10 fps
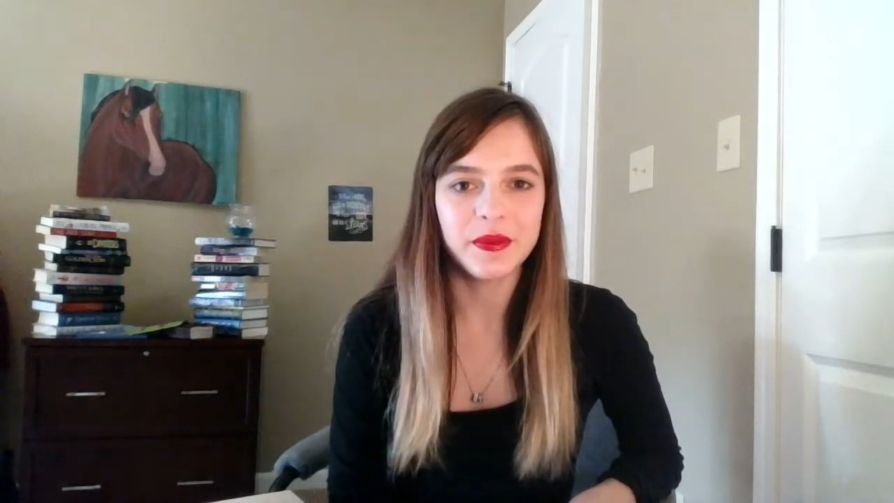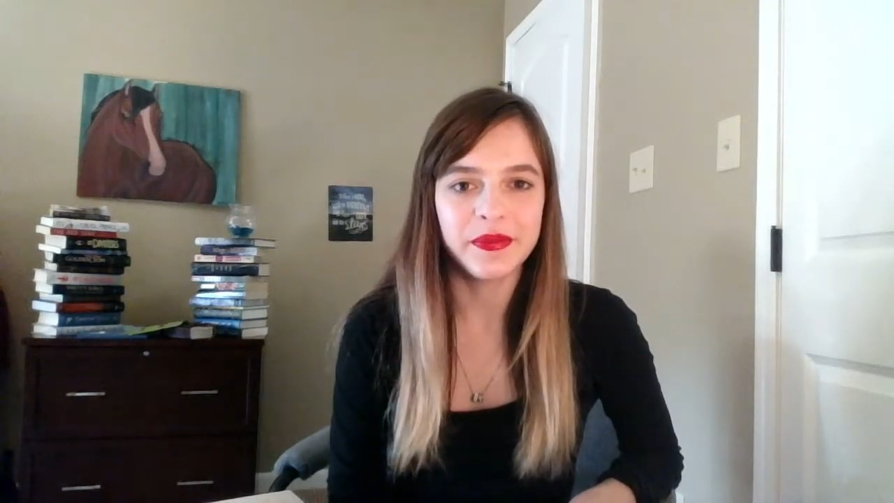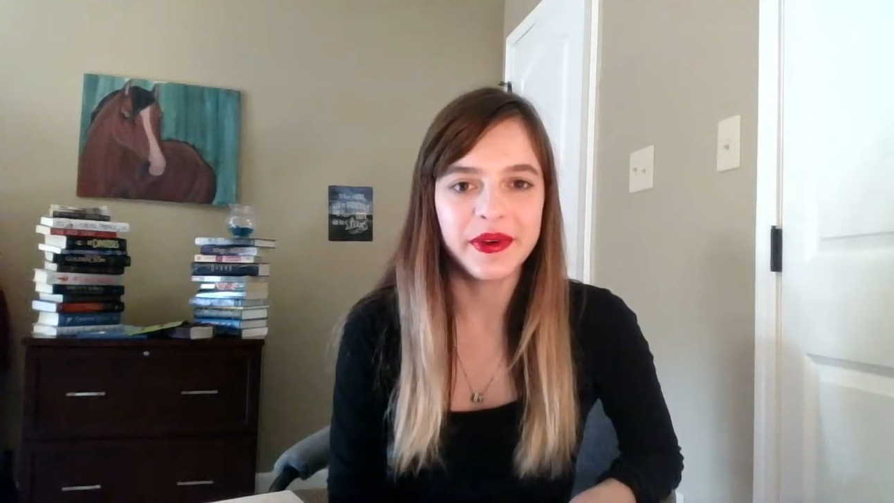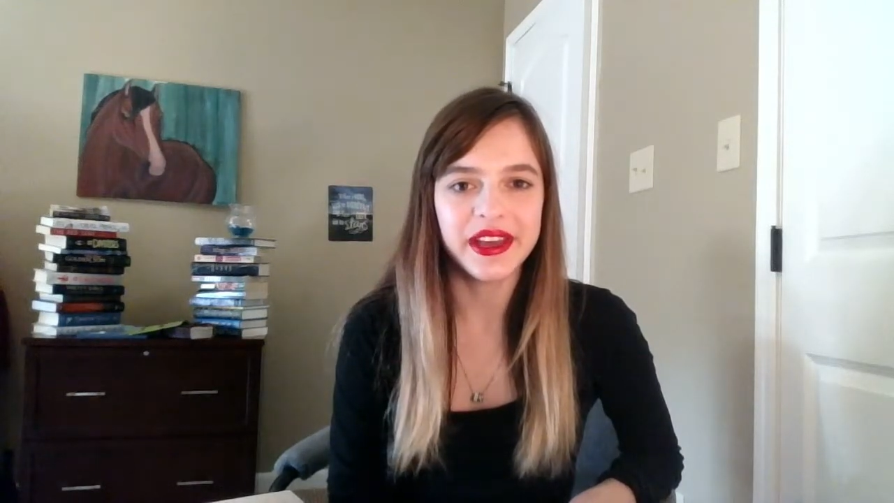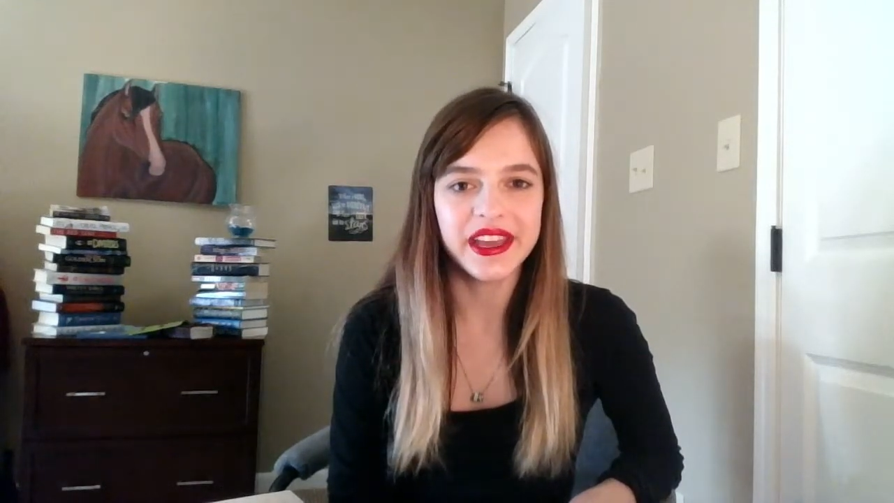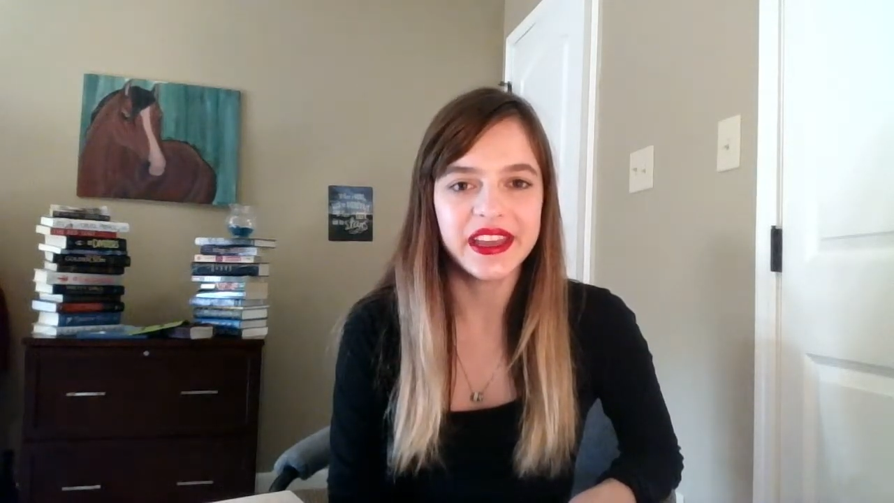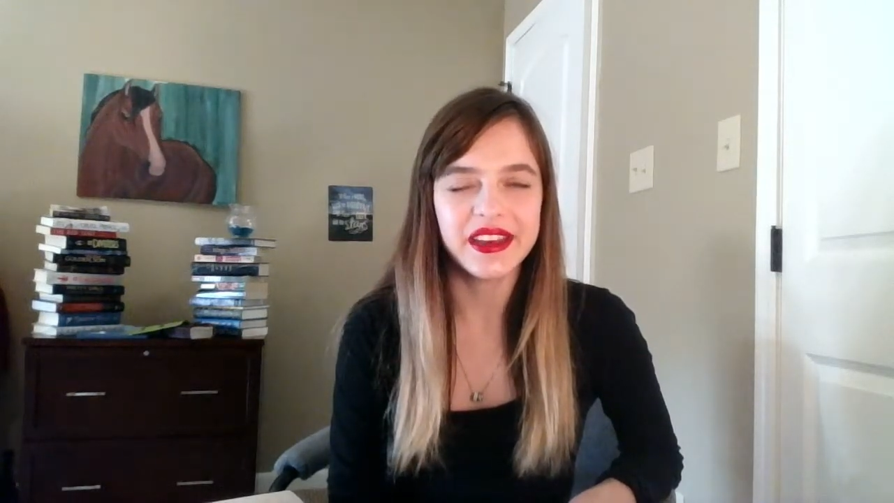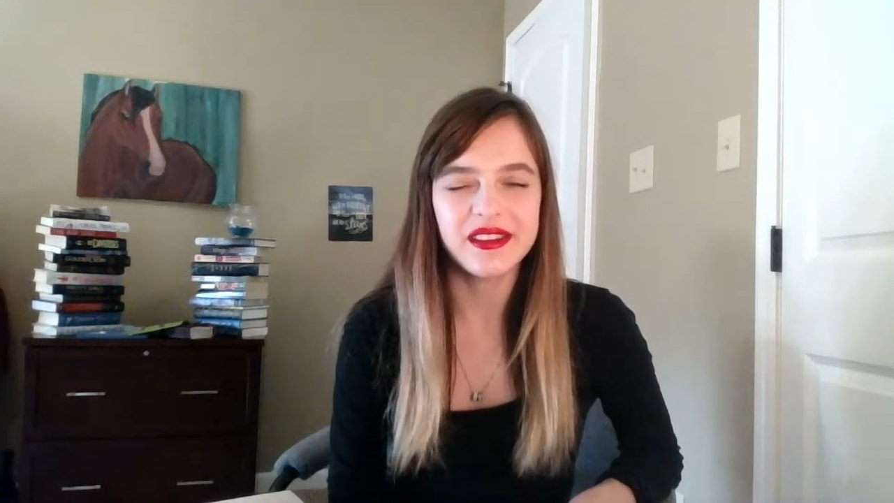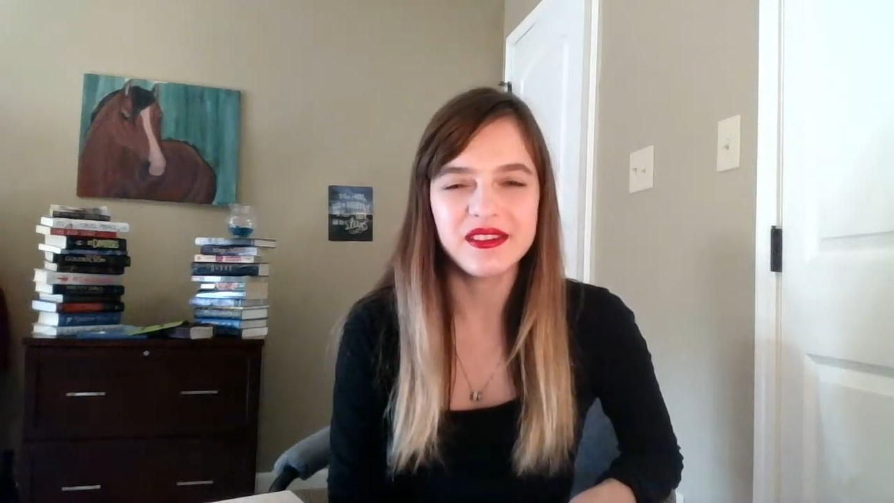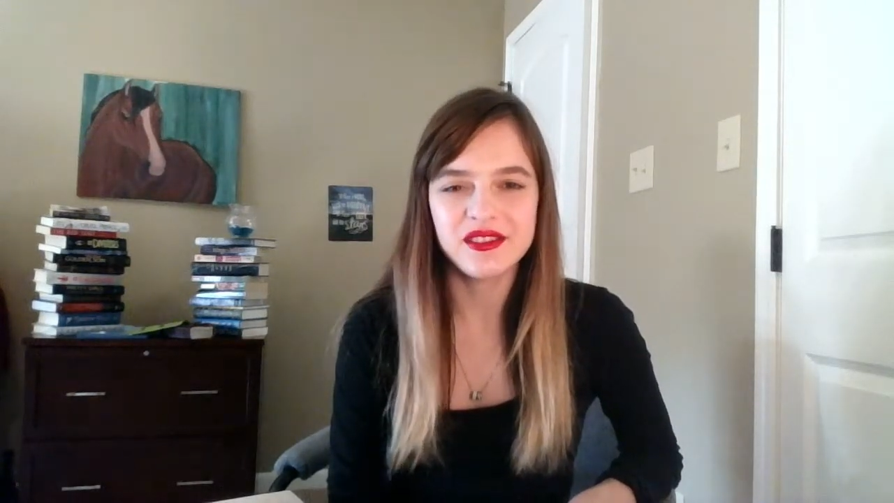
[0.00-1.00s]
but
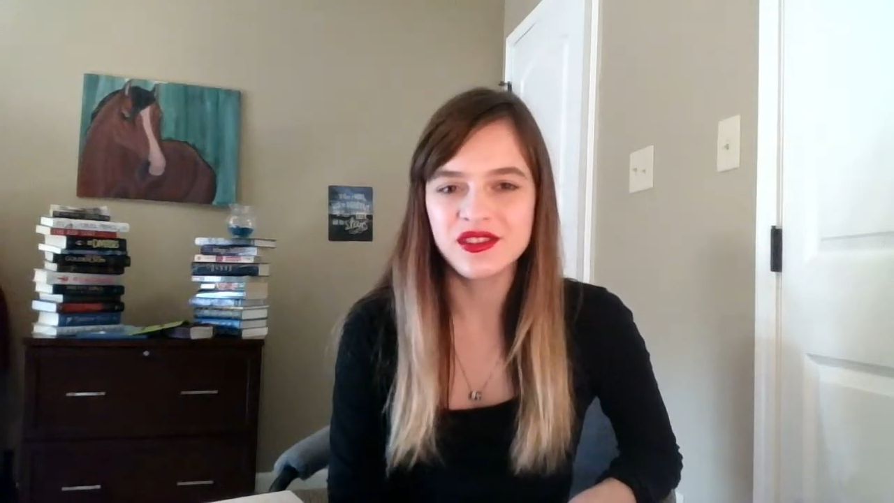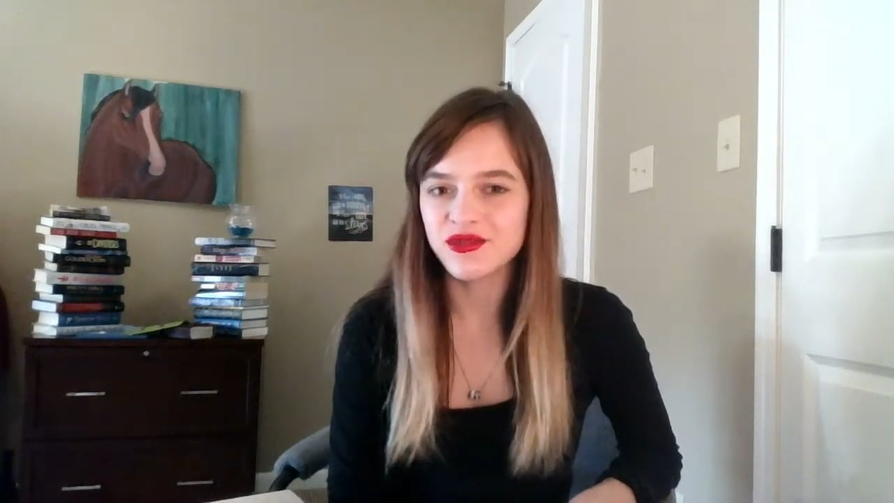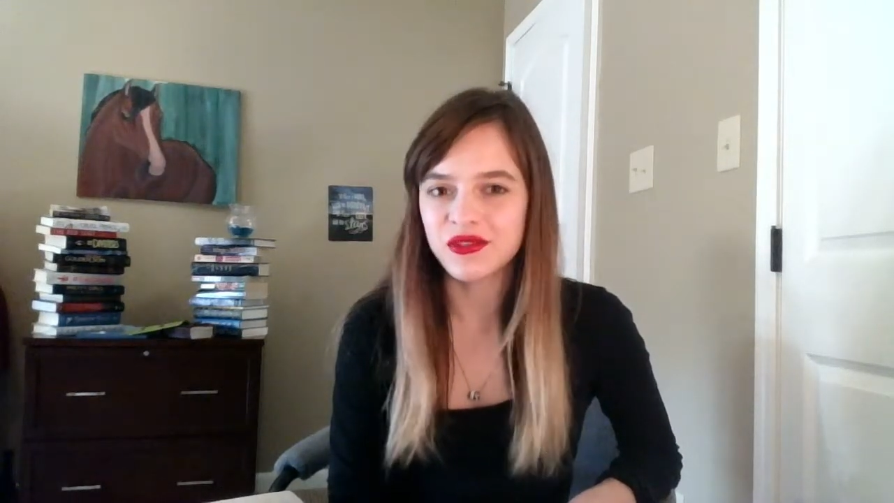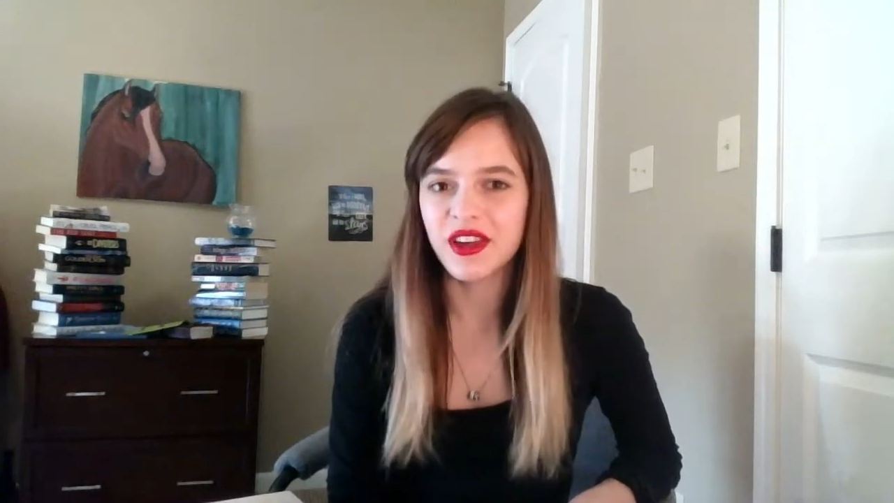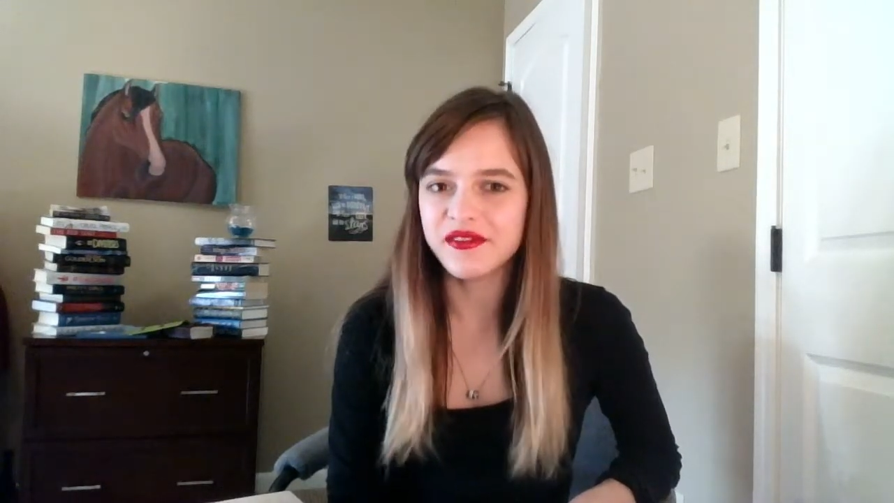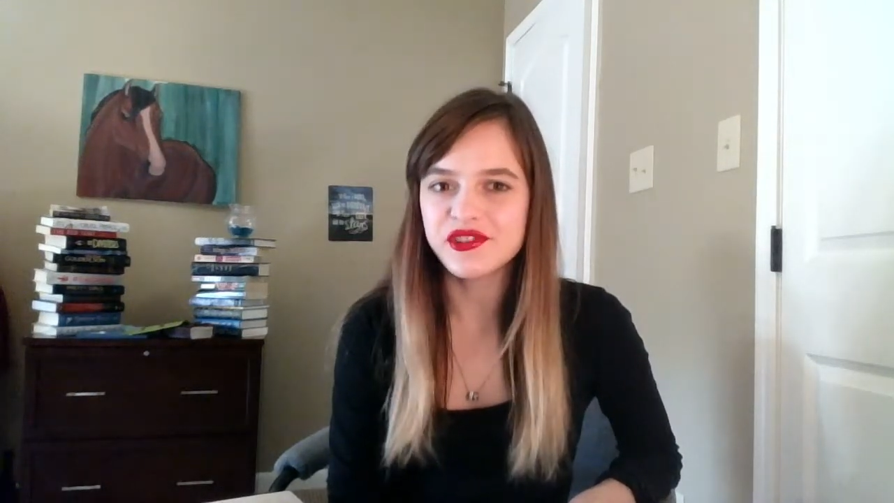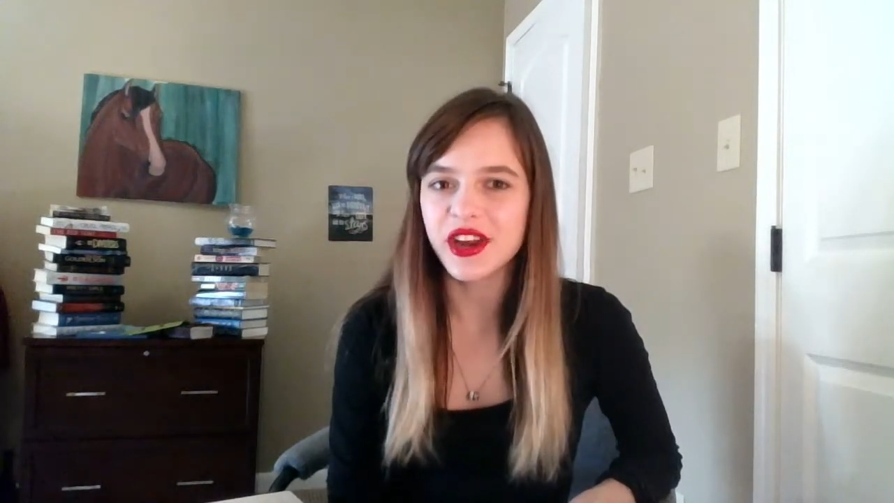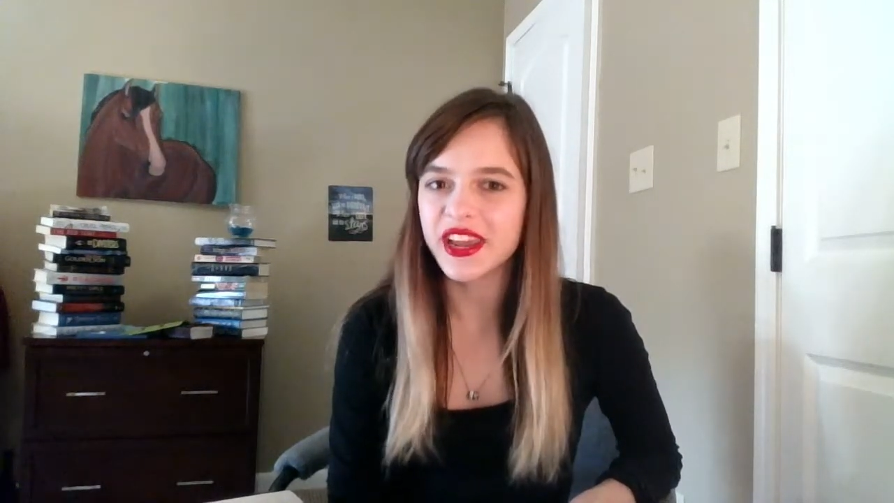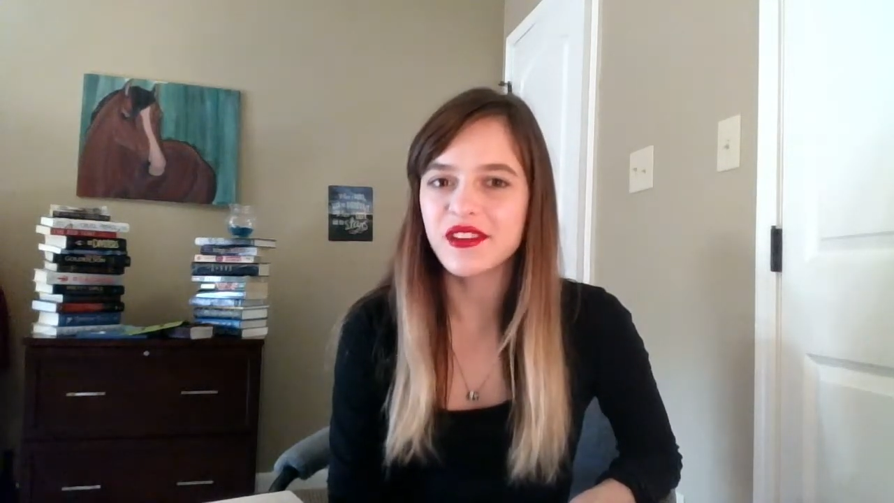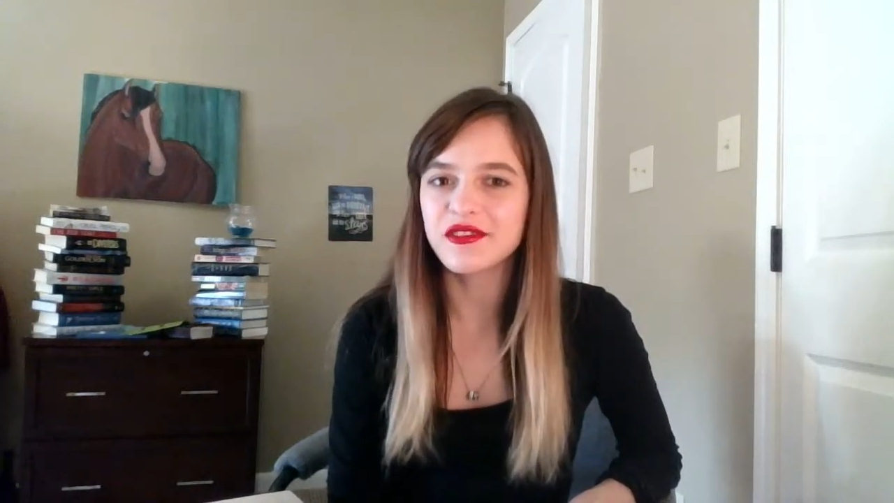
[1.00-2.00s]
love
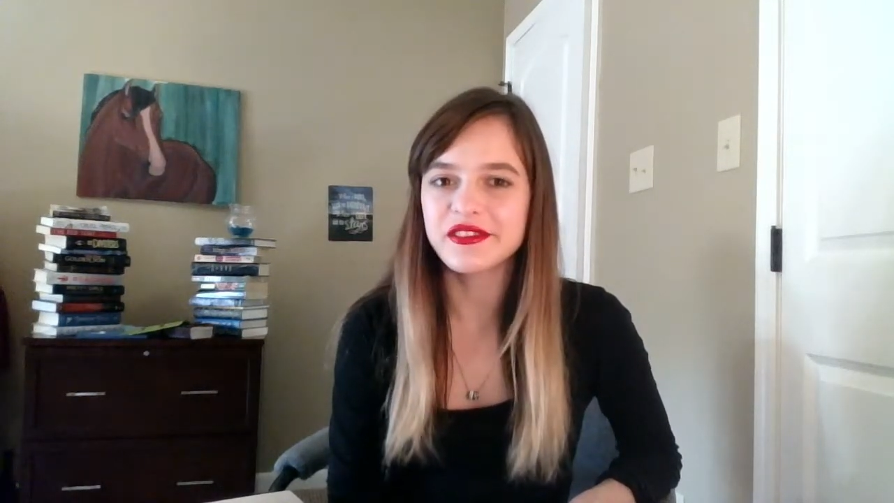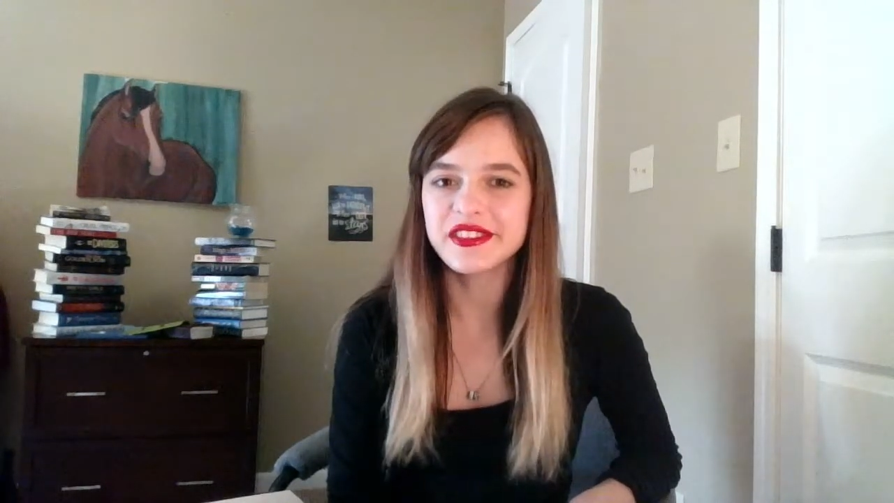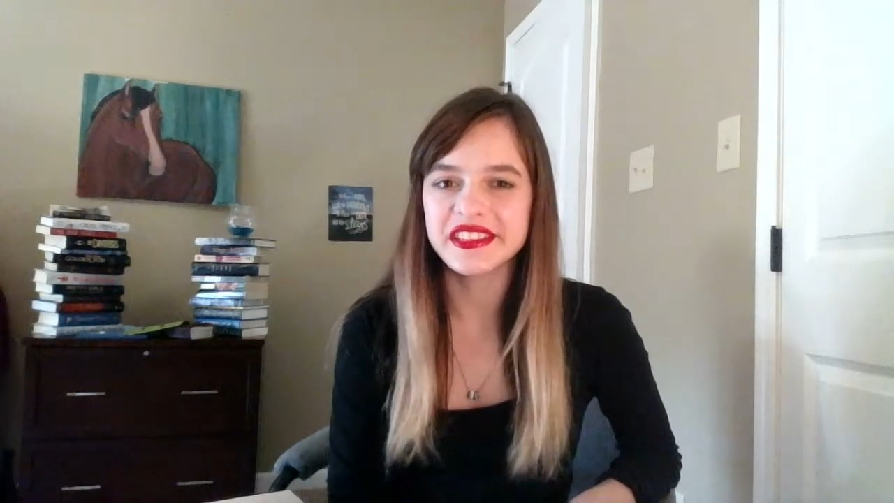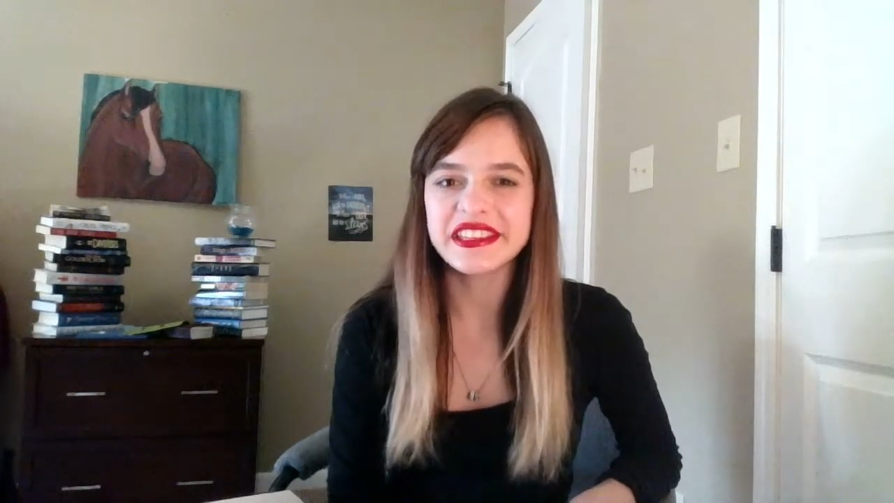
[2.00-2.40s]
triangles.